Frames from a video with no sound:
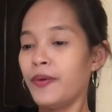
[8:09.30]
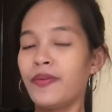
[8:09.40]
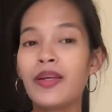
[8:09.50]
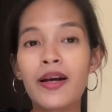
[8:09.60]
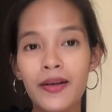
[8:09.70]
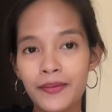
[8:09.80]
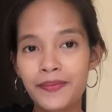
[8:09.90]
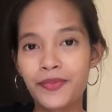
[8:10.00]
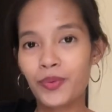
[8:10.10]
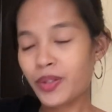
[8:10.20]
yeah,
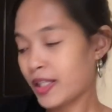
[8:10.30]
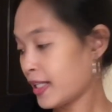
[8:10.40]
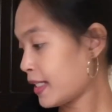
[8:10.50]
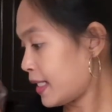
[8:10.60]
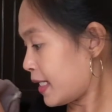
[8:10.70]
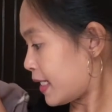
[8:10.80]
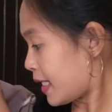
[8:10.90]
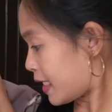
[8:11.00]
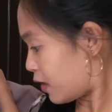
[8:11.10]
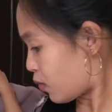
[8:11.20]
we really
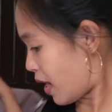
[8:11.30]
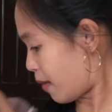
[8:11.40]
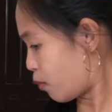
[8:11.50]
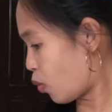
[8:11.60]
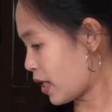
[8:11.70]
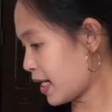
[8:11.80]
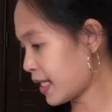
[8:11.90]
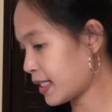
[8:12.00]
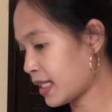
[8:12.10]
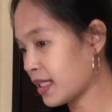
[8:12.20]
need to have one
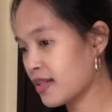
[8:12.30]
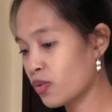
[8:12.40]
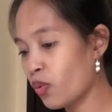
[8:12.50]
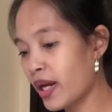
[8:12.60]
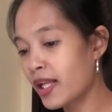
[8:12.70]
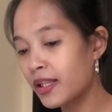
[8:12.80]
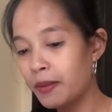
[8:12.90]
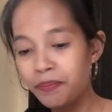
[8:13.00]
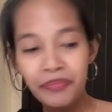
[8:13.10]
like that as well.